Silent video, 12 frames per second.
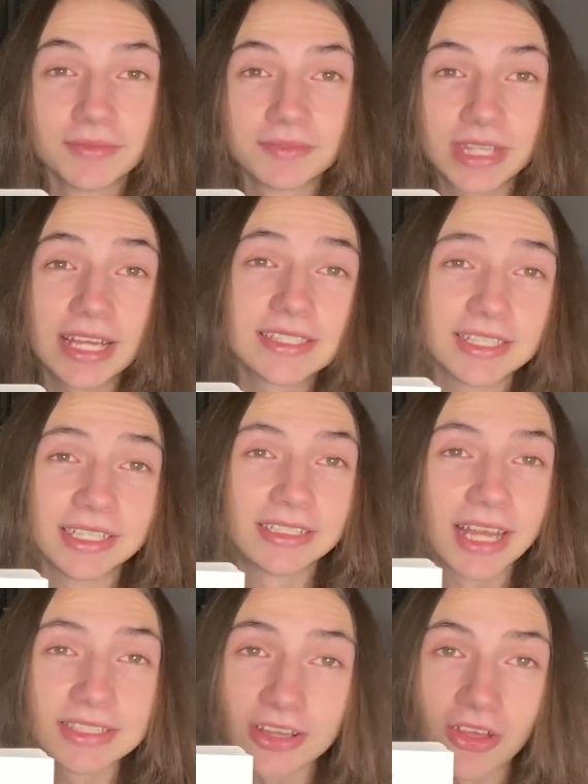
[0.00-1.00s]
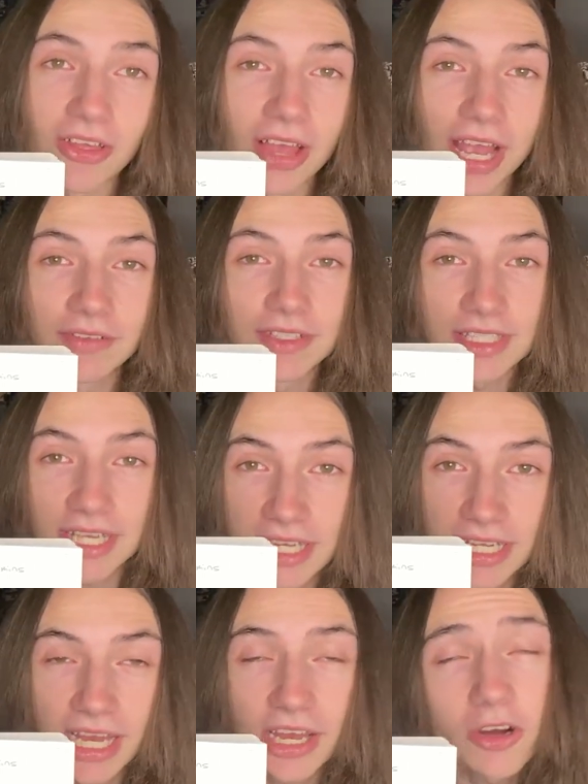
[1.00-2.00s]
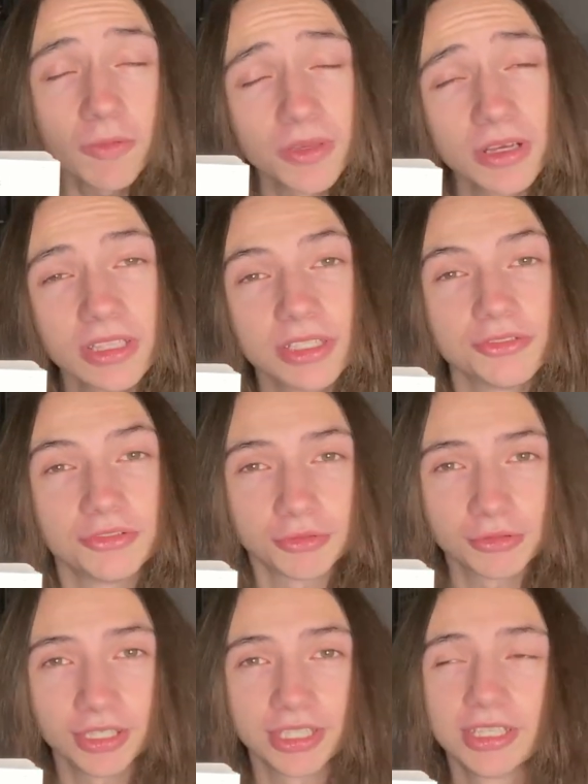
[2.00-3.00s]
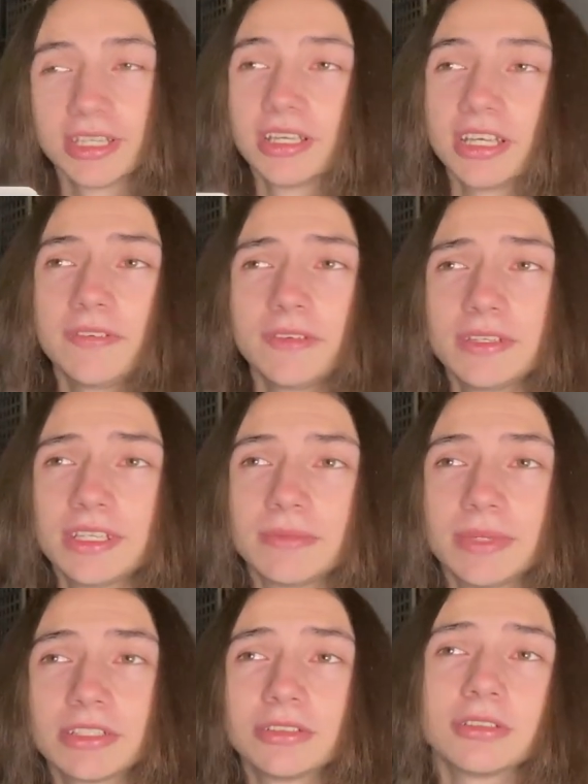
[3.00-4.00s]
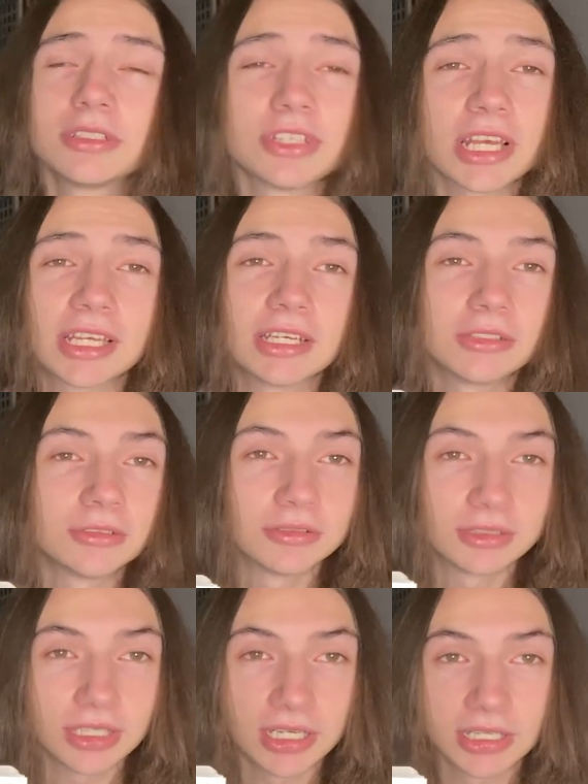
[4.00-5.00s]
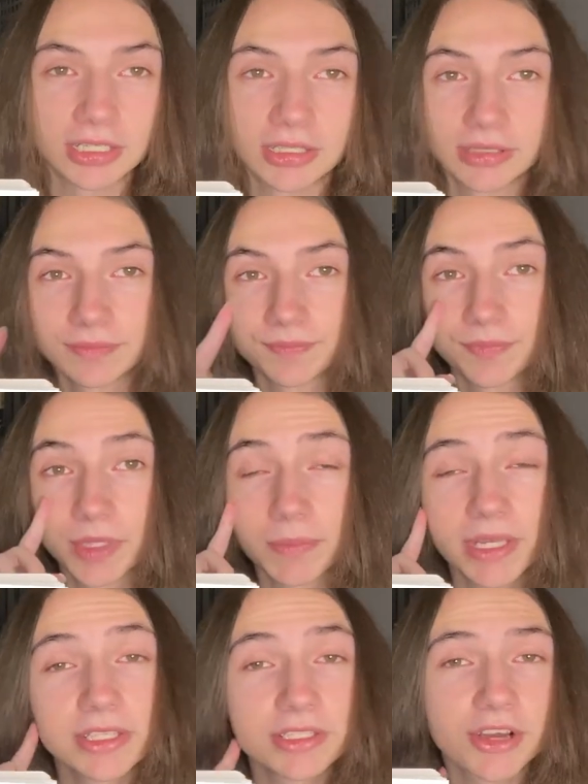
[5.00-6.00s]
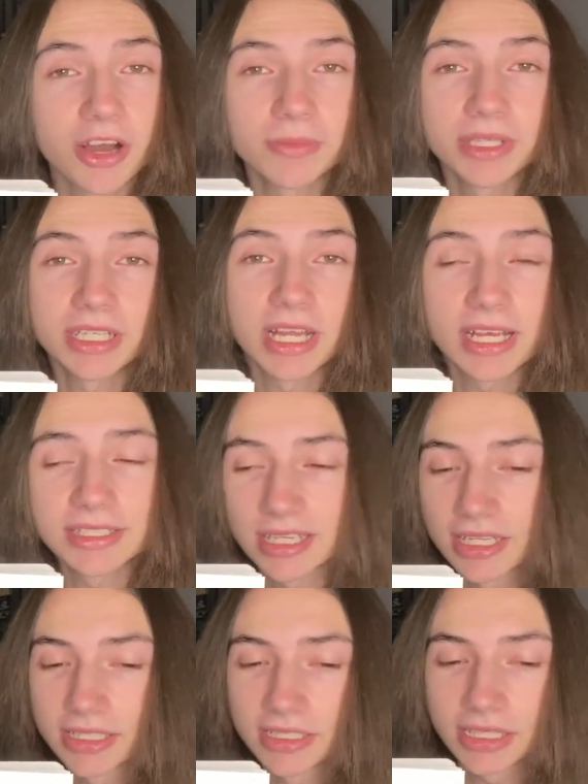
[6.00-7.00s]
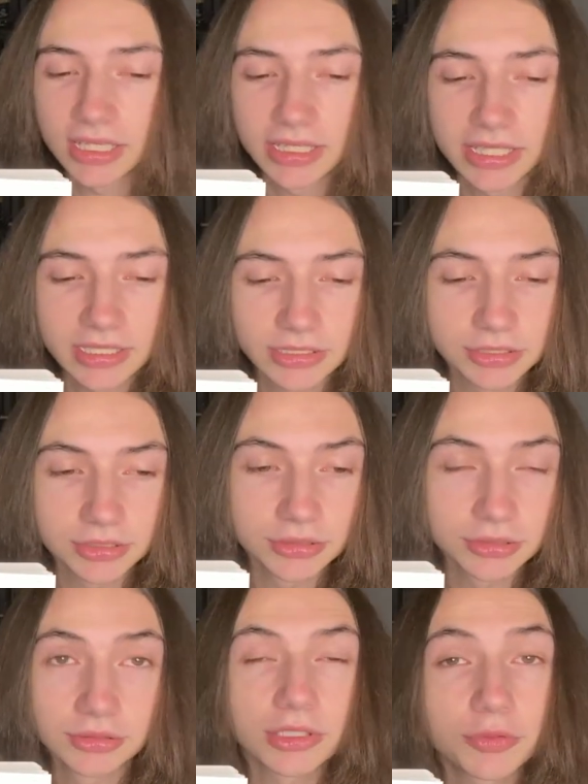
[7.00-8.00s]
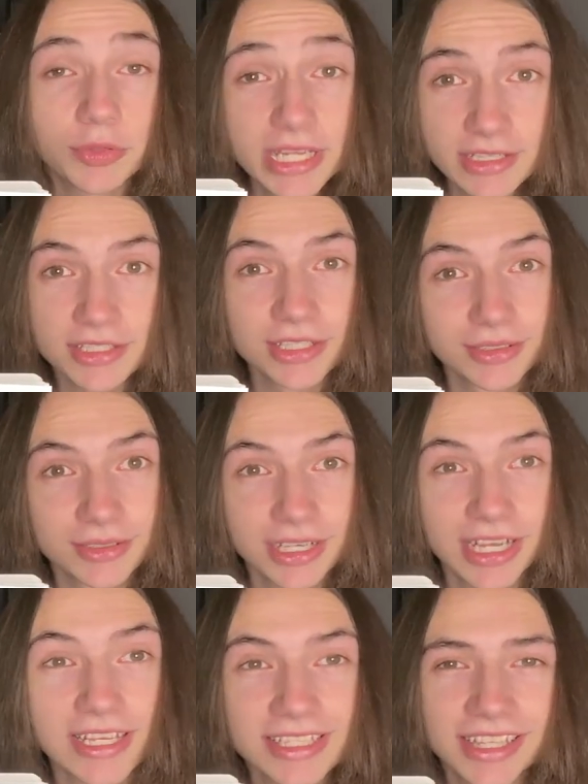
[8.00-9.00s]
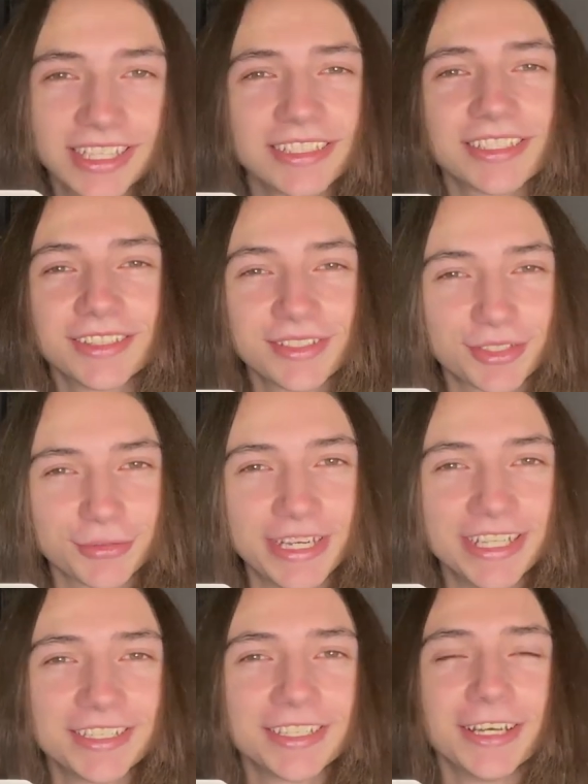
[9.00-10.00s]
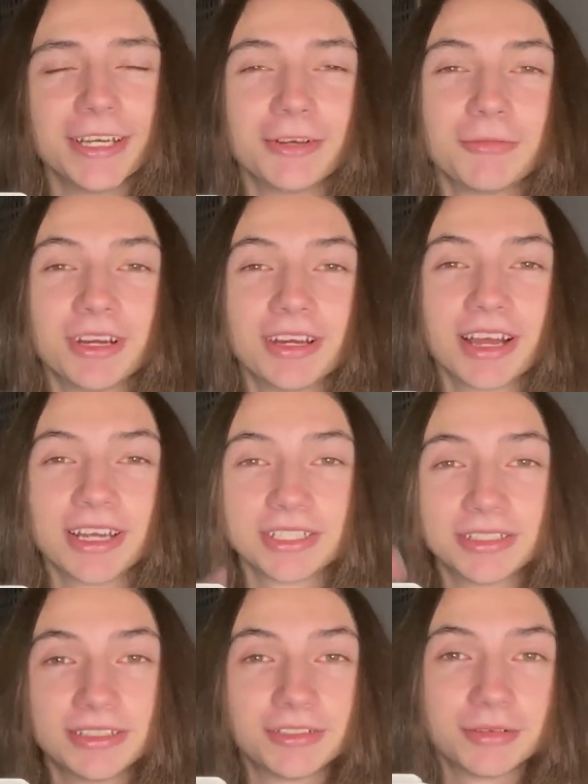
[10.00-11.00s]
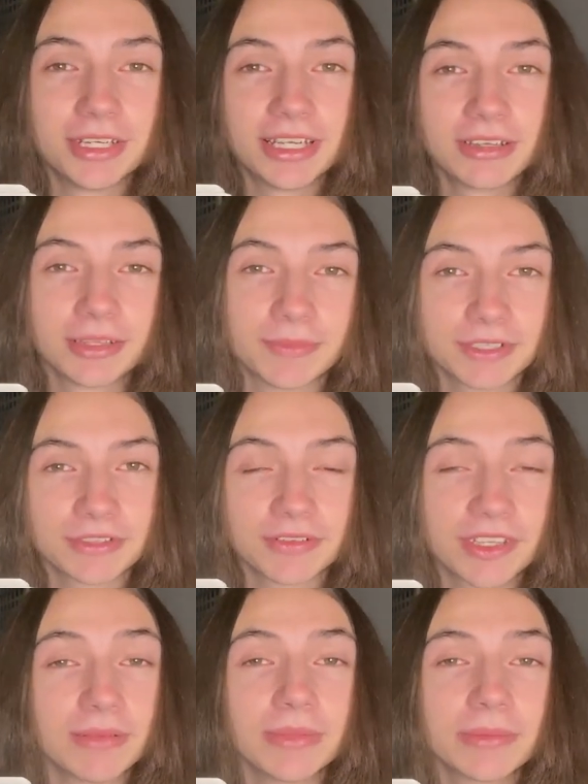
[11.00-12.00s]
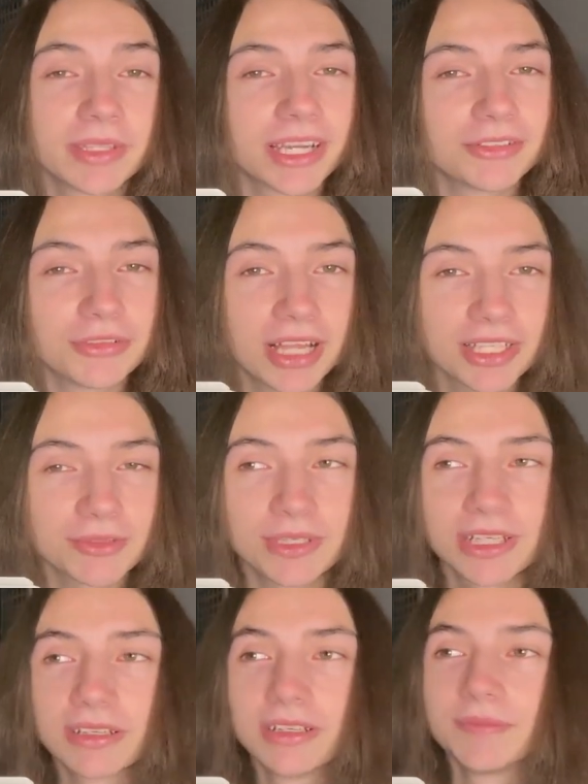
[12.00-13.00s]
That's it. That's all I have to say. I hope y'all enjoyed. If you did, make sure to check out the pinned comment. It has a link to the tweet. It has a link to the tweet where I tweeted out the picture of Kinlip that I drew last week.